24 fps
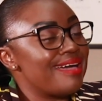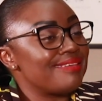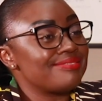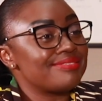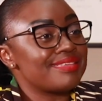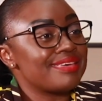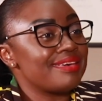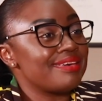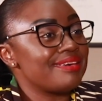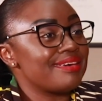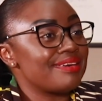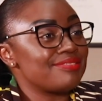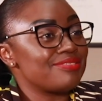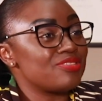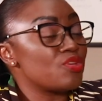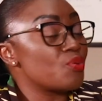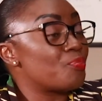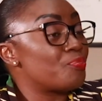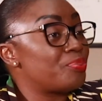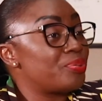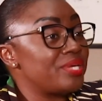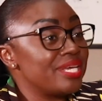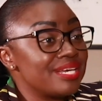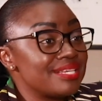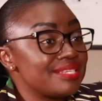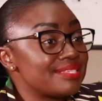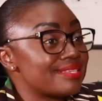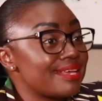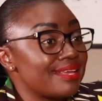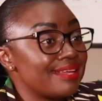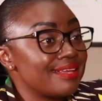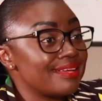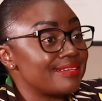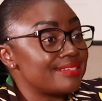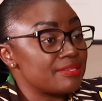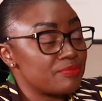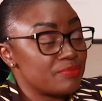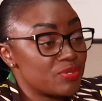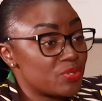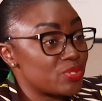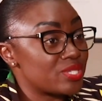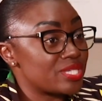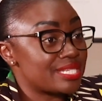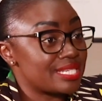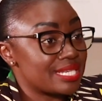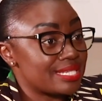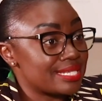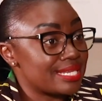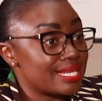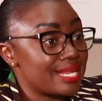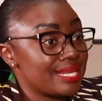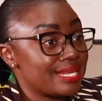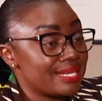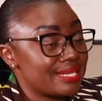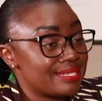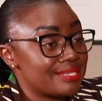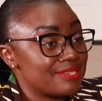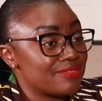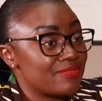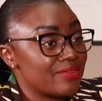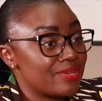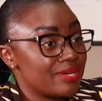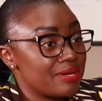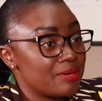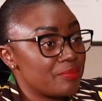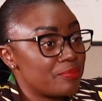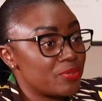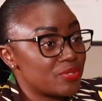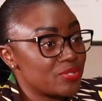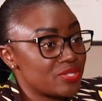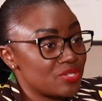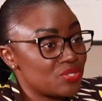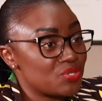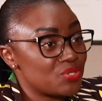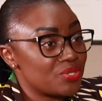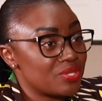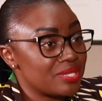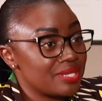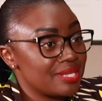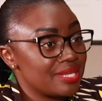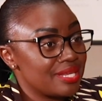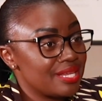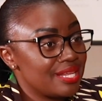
And your peers elected because it was an elective position.